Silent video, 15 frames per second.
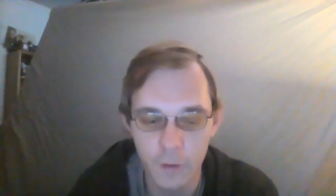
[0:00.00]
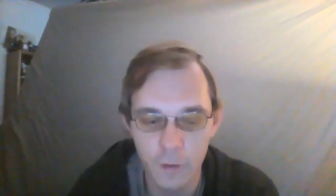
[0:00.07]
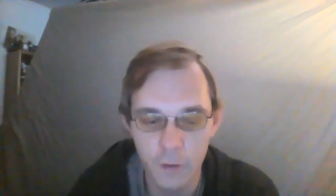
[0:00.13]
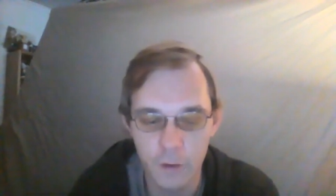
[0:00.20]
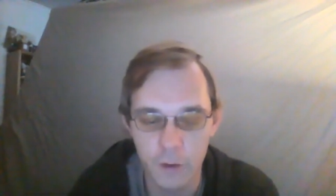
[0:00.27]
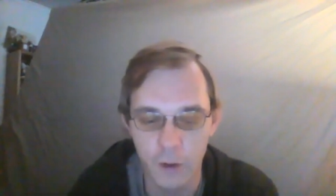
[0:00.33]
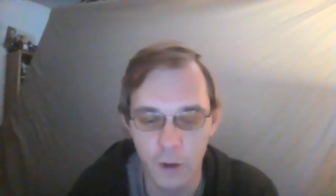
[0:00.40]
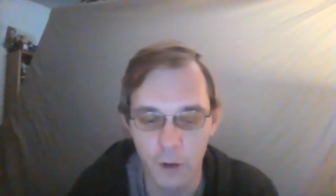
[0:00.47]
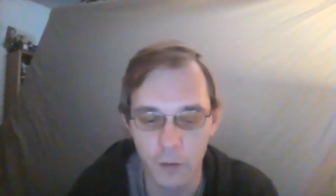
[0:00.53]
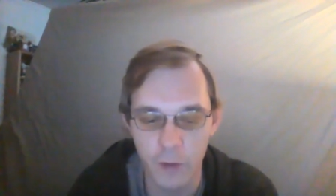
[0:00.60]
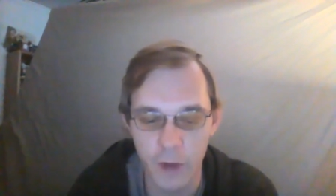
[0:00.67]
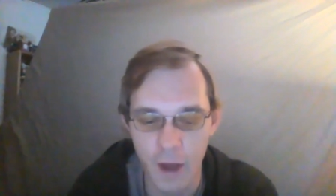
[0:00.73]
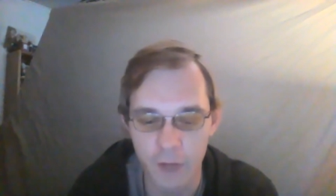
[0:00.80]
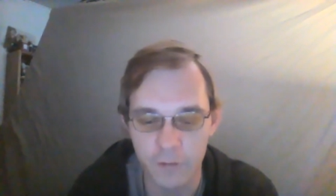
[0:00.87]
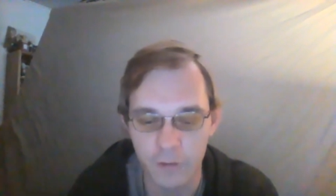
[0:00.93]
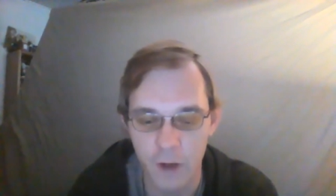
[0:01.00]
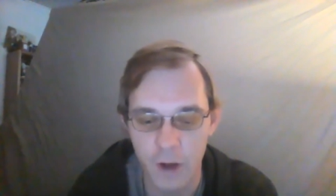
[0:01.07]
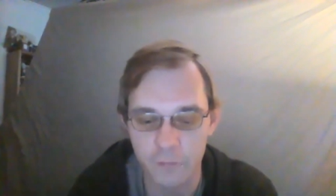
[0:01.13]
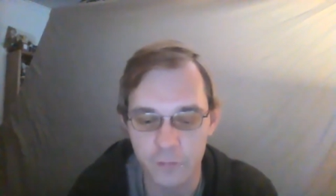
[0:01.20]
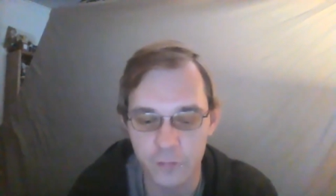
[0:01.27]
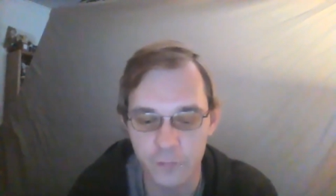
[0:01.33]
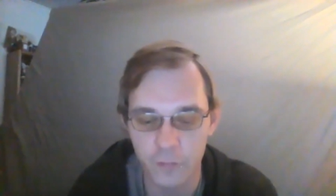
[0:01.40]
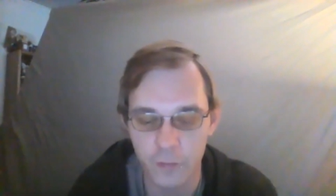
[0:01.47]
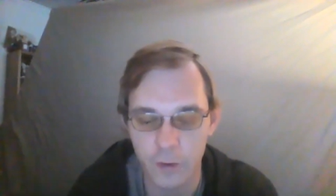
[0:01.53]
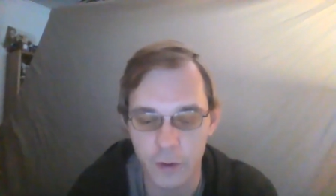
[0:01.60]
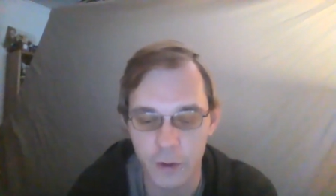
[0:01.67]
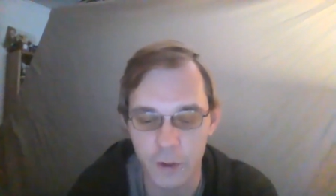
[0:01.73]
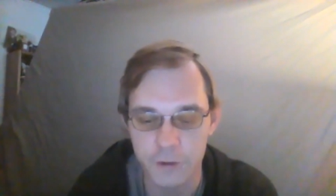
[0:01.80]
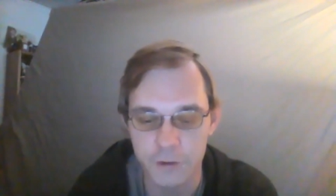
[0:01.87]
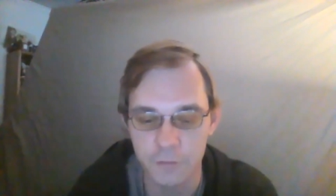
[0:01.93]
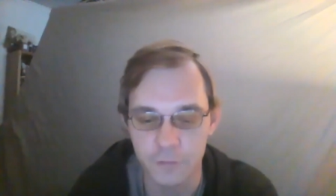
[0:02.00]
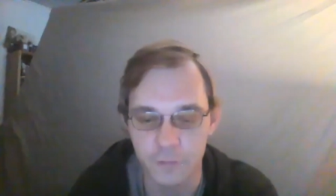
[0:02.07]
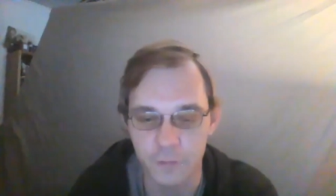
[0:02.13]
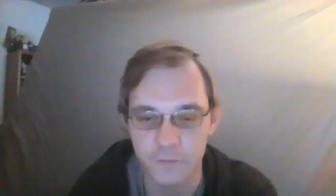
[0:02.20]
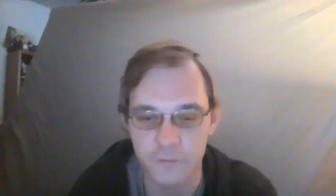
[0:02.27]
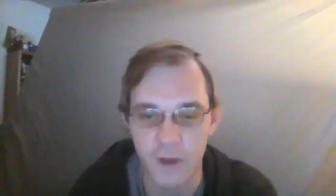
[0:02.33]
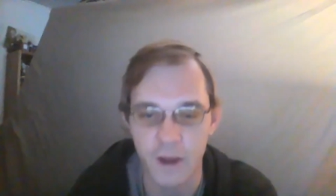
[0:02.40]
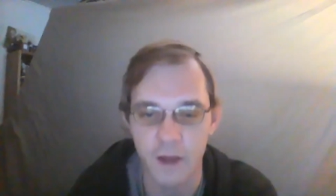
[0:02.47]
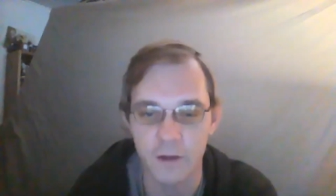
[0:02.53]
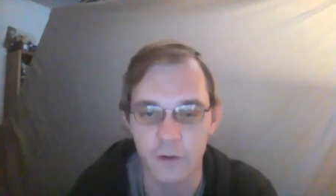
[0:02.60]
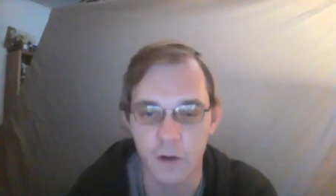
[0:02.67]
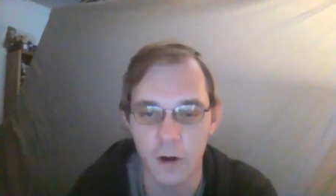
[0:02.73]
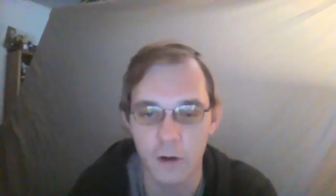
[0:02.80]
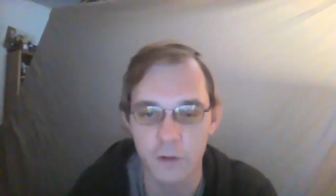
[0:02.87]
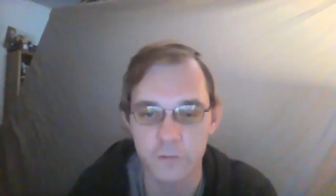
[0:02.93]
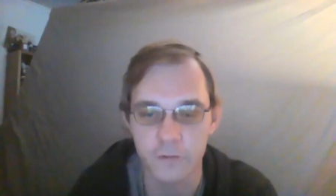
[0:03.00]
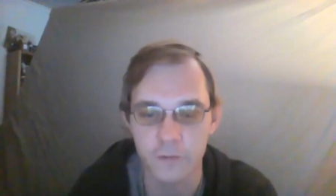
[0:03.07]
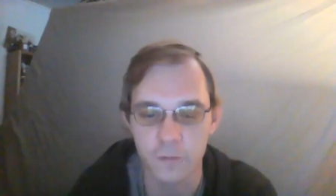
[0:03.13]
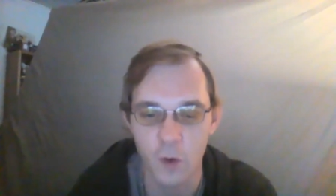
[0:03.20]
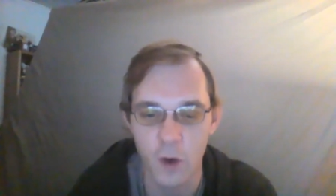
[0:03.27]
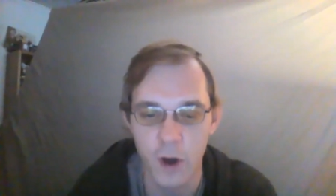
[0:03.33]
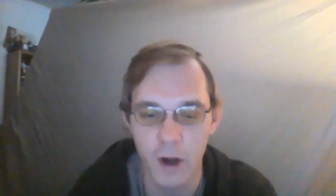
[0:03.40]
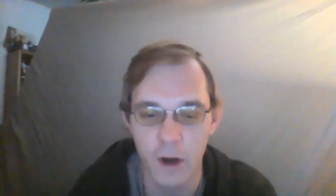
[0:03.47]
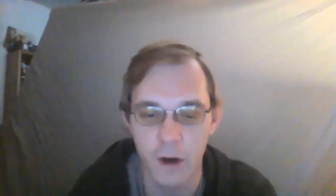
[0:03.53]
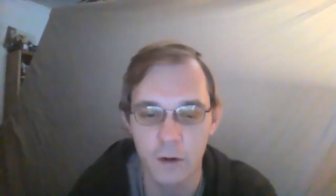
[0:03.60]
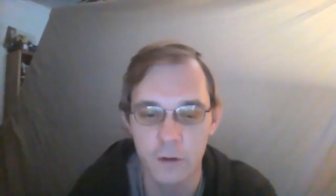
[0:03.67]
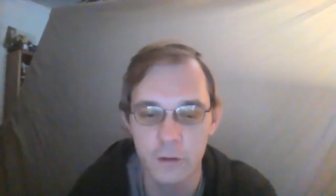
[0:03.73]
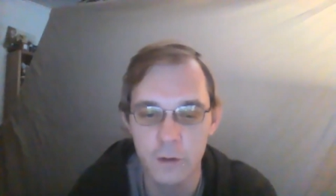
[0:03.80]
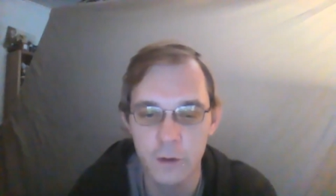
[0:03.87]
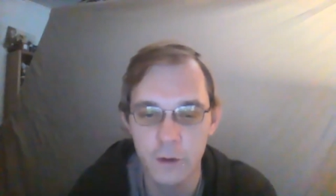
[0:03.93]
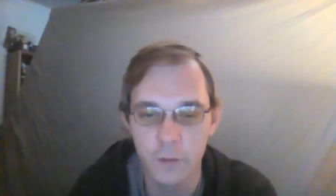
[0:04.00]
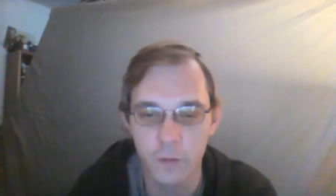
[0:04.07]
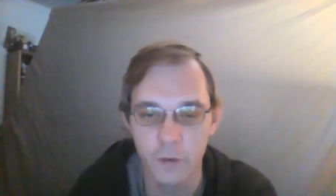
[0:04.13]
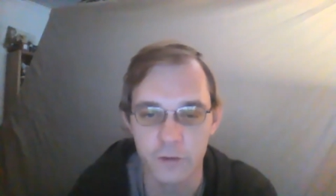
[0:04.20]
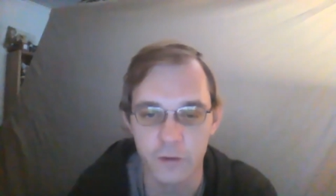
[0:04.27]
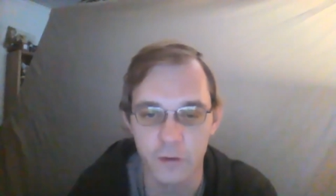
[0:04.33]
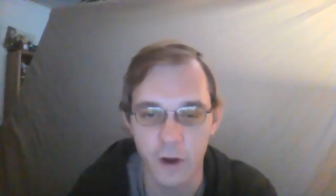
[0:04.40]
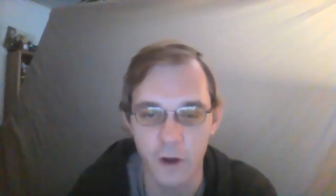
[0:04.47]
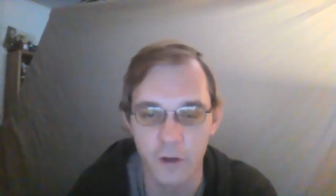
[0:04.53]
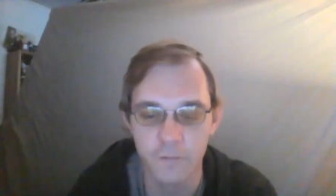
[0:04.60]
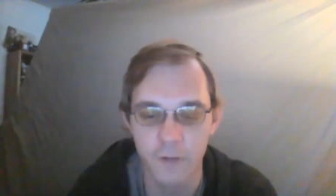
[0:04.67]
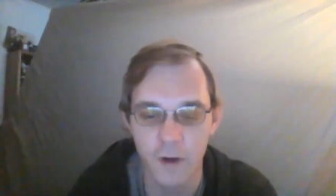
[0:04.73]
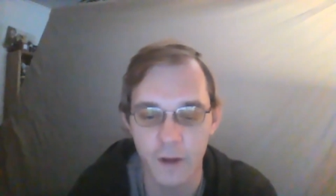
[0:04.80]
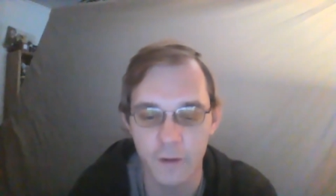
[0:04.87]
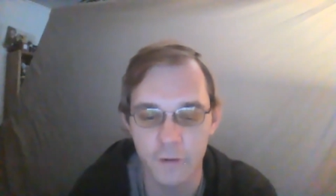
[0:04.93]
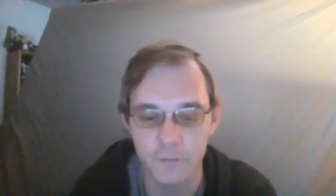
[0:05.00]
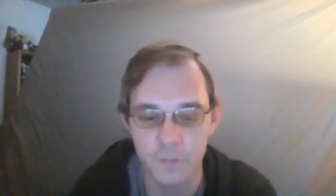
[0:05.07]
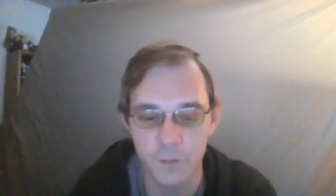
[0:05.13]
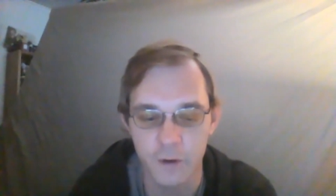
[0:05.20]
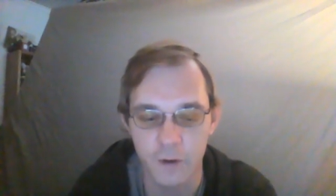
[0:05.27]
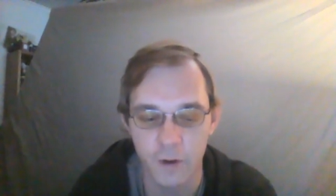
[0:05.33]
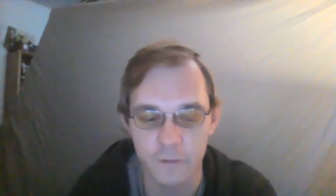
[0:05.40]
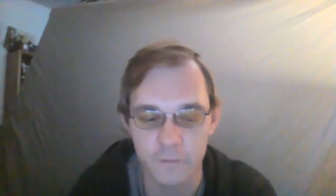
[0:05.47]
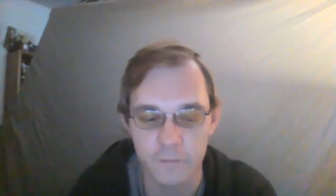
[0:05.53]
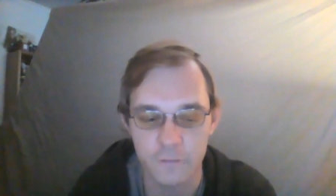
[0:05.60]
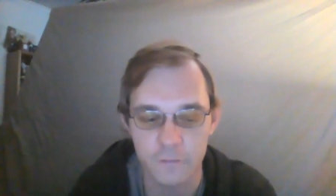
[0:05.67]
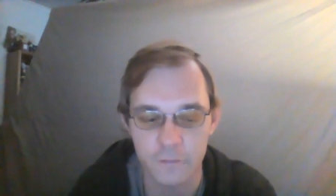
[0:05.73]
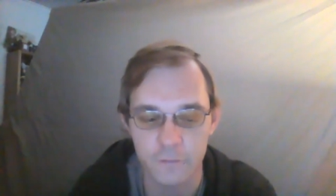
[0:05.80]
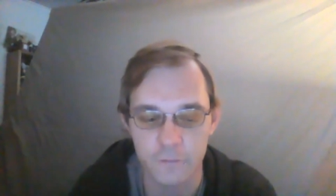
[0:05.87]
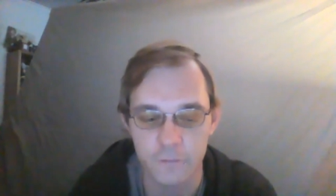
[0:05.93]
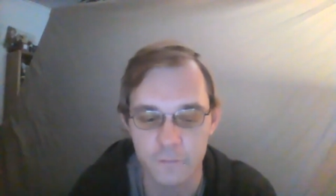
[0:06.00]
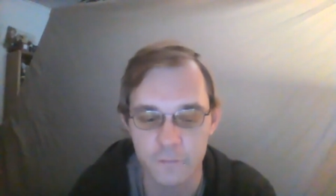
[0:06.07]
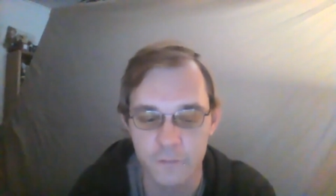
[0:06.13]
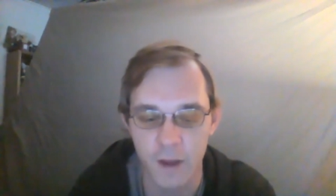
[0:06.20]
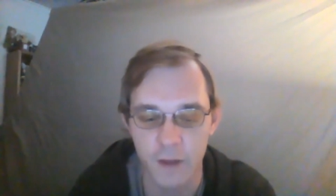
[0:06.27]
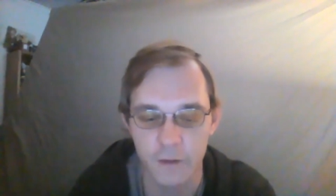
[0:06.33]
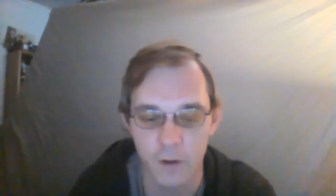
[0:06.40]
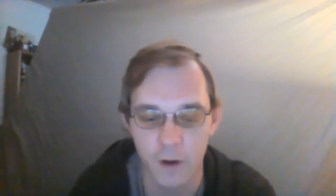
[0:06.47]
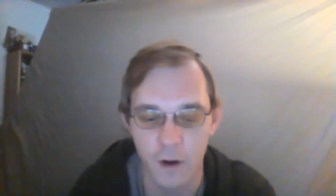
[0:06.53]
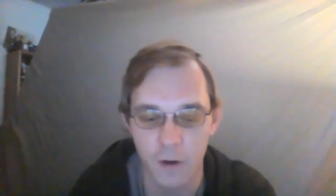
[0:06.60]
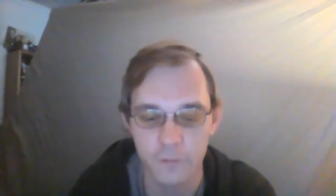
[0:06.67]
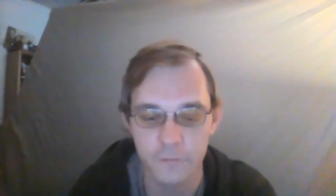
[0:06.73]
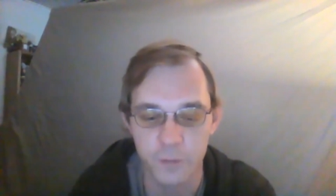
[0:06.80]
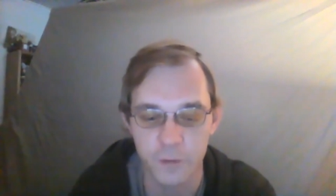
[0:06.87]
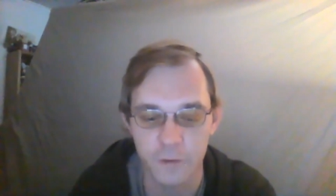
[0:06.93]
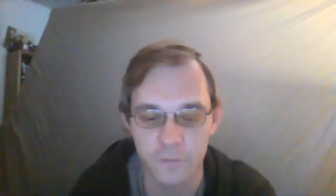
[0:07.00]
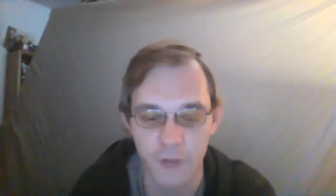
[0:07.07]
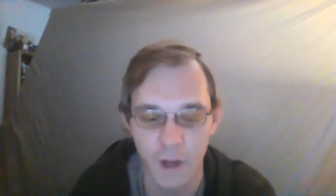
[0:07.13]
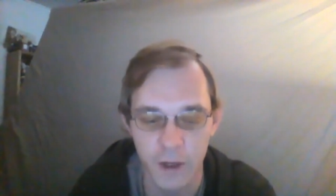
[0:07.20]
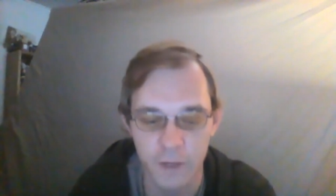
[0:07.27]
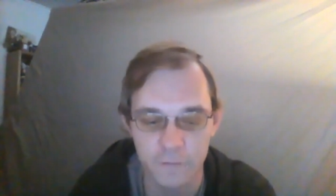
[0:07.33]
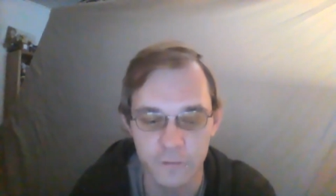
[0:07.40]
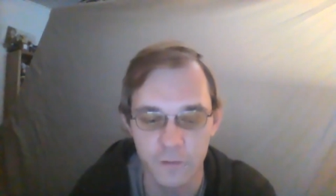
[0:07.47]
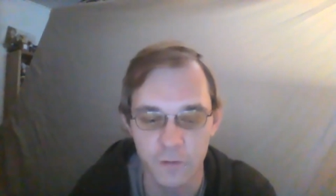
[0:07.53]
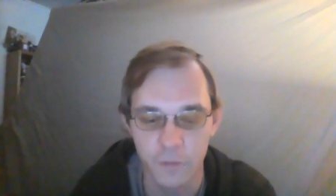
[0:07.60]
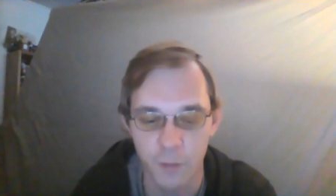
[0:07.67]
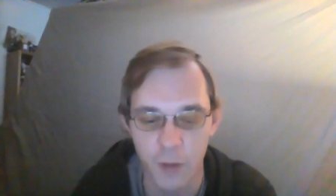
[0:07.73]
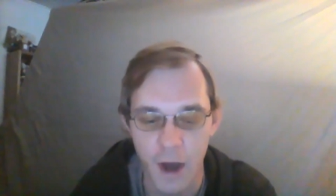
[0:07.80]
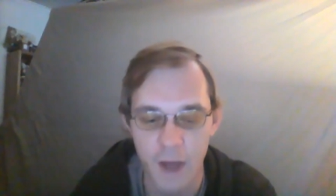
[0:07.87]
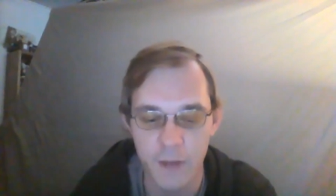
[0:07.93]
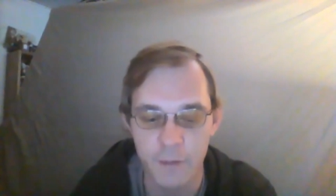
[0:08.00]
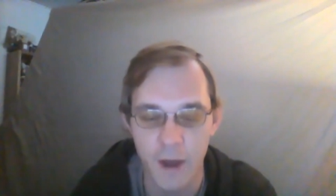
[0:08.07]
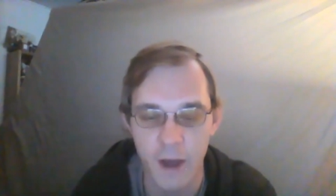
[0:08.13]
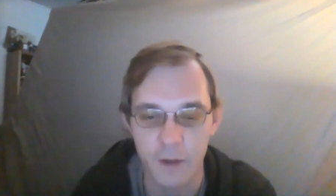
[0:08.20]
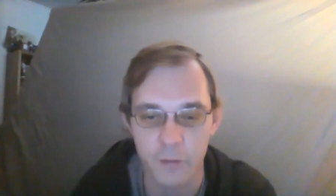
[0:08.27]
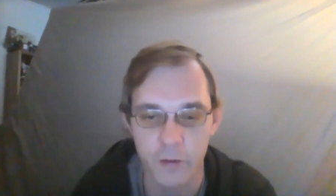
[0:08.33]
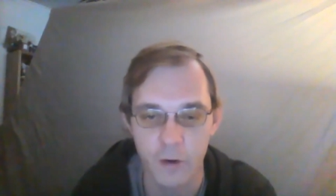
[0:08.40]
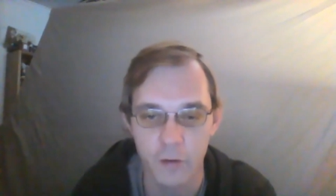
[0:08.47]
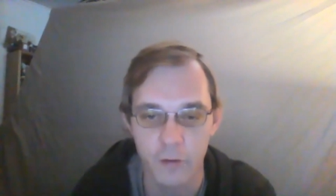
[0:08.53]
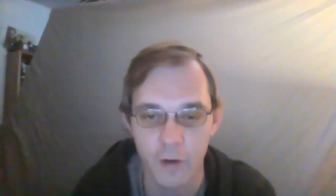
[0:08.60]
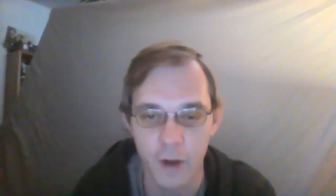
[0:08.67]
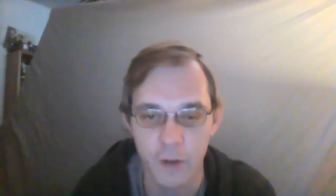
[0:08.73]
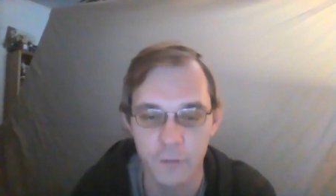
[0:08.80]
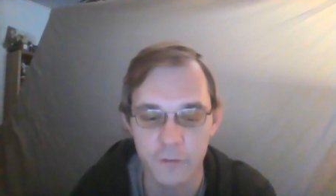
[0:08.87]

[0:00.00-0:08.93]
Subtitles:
We have a lot of issues with state laws as well with the gun violence, because the state laws pertaining to the buyback program